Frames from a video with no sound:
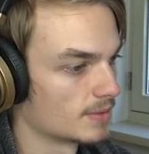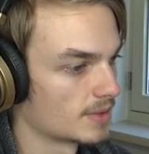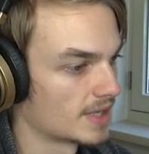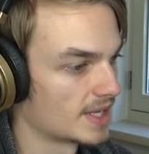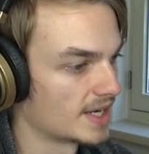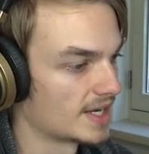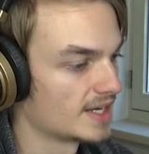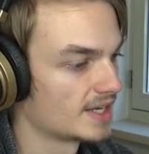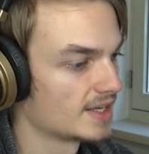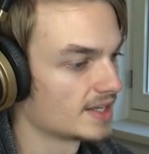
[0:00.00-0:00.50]

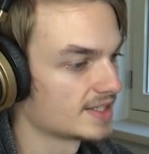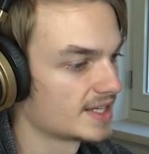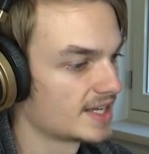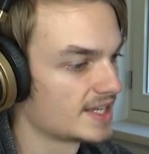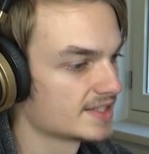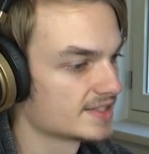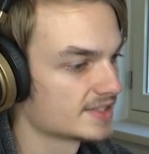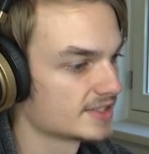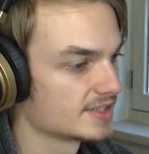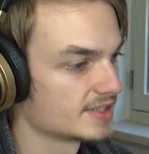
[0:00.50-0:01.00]
Can I not
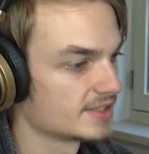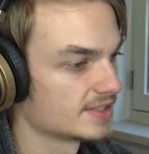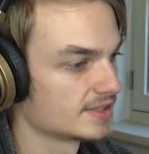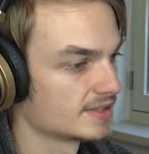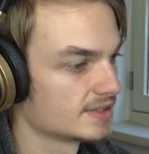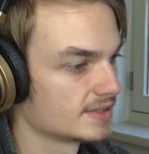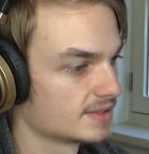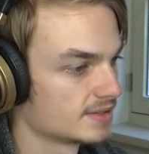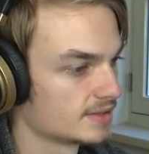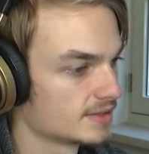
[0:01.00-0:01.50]
enter?
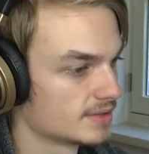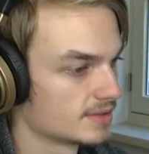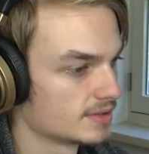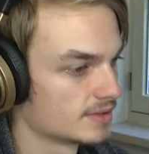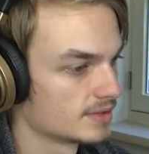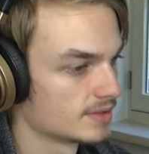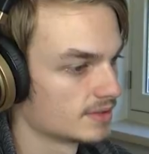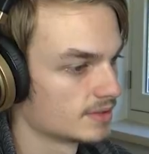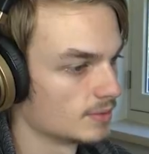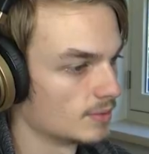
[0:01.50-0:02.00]

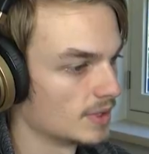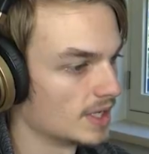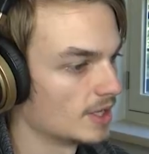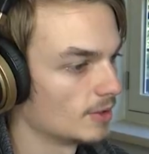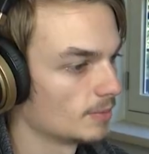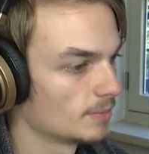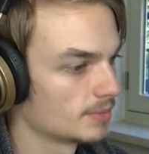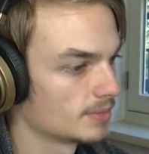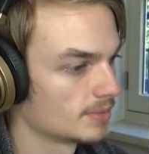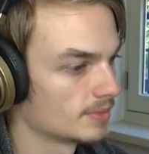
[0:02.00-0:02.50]

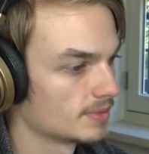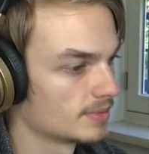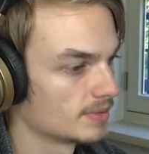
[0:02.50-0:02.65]
Well...